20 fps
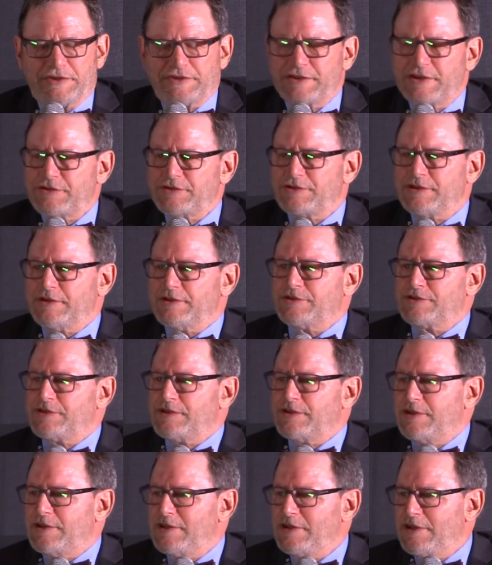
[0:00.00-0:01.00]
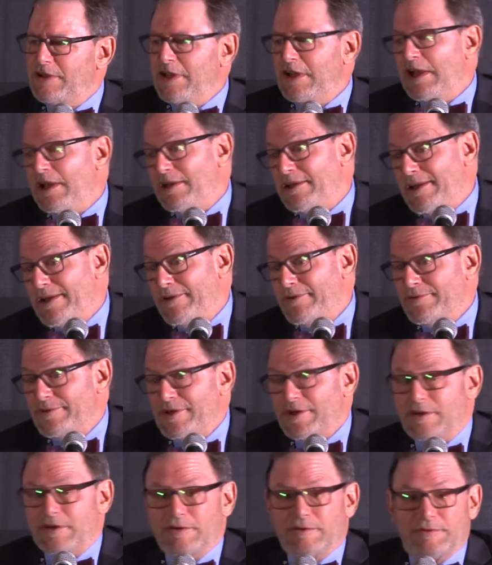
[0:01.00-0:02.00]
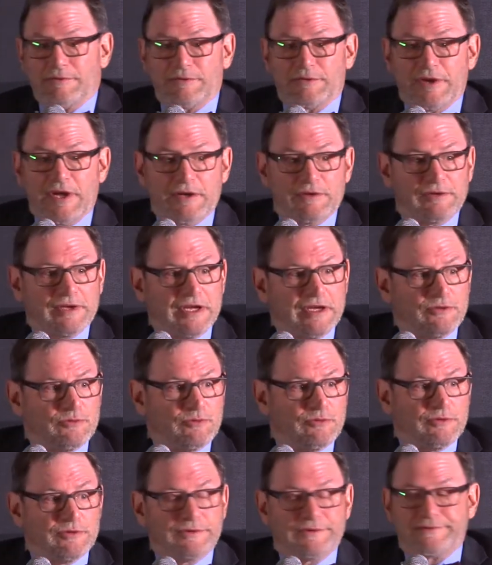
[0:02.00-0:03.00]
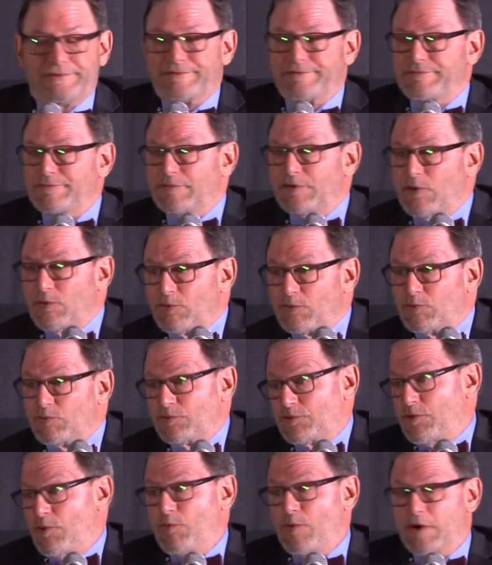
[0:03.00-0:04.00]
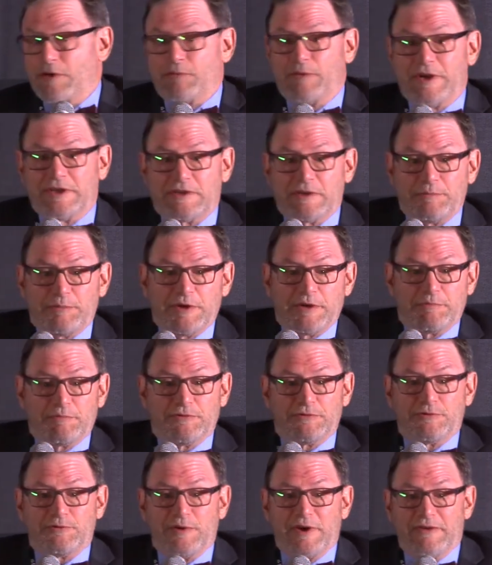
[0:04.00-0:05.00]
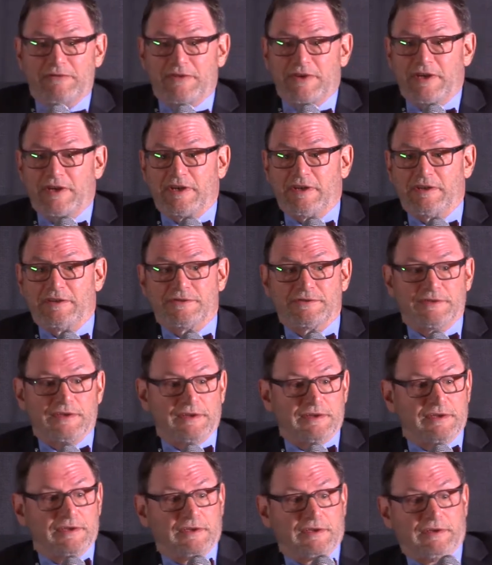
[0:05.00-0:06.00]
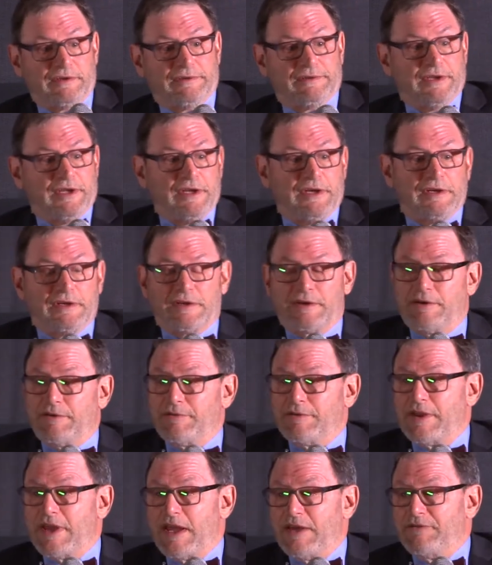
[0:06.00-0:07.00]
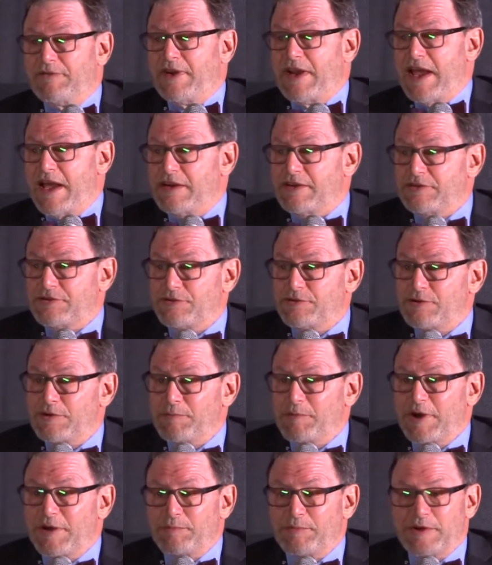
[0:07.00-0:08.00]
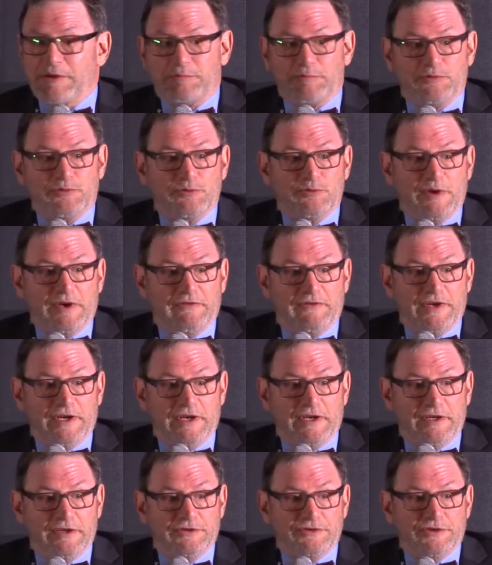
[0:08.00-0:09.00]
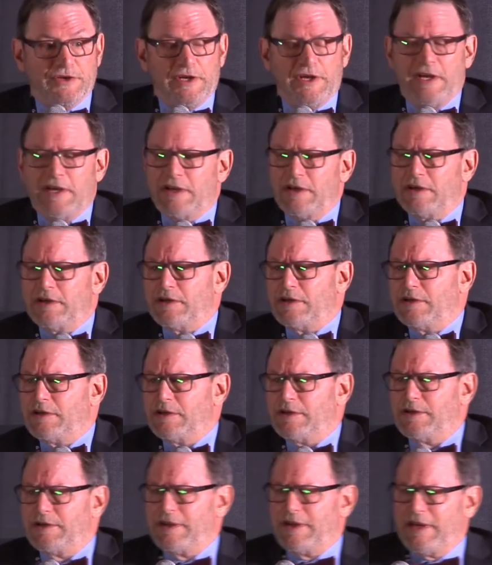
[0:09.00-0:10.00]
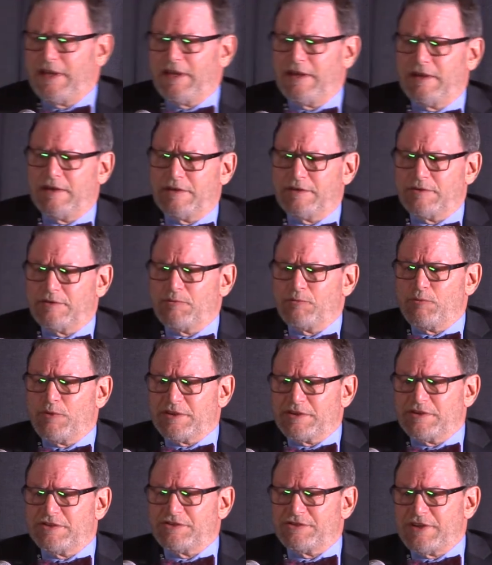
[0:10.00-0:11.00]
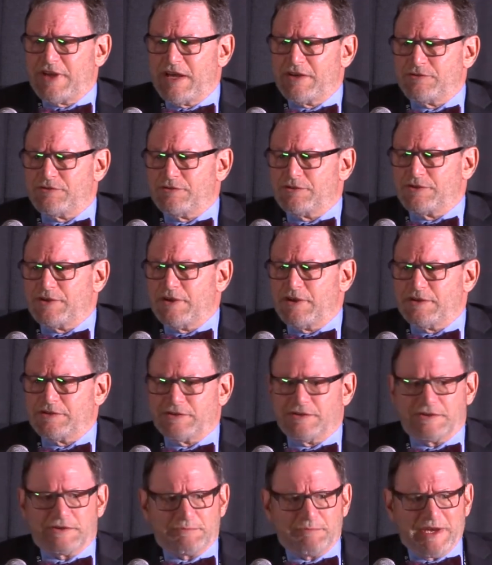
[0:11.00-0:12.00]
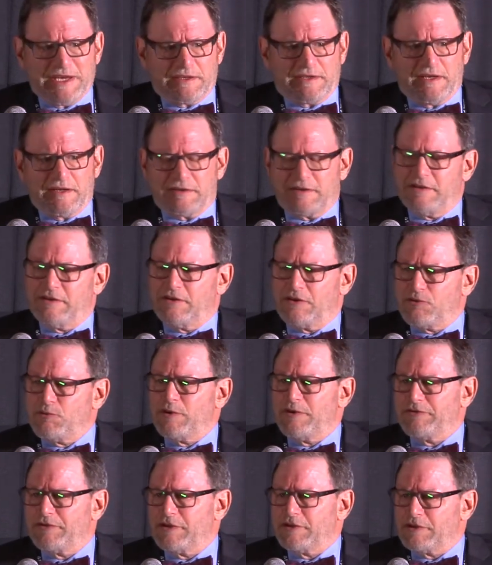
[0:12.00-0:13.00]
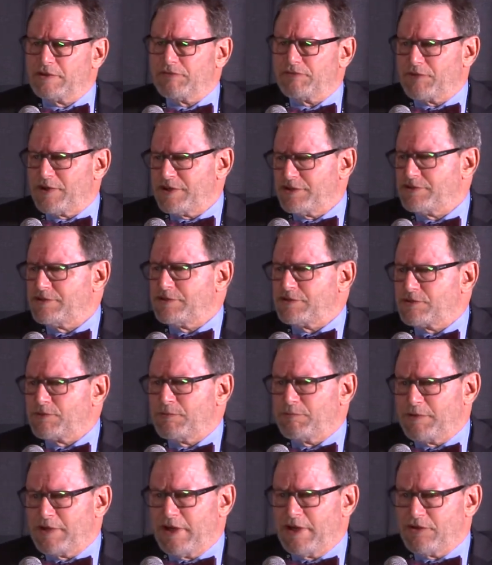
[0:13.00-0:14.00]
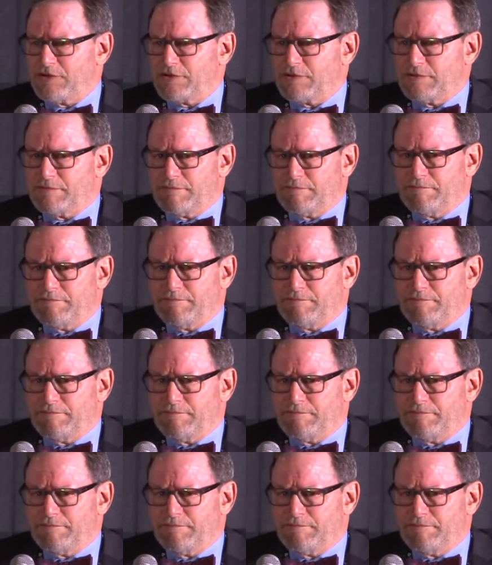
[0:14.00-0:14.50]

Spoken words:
assistance. Now, a lot of landlords don't want to rent to people who have AIDS. They think that, they have an attitude about people who have AIDS. And what the statute does is make that the equivalent of race discrimination.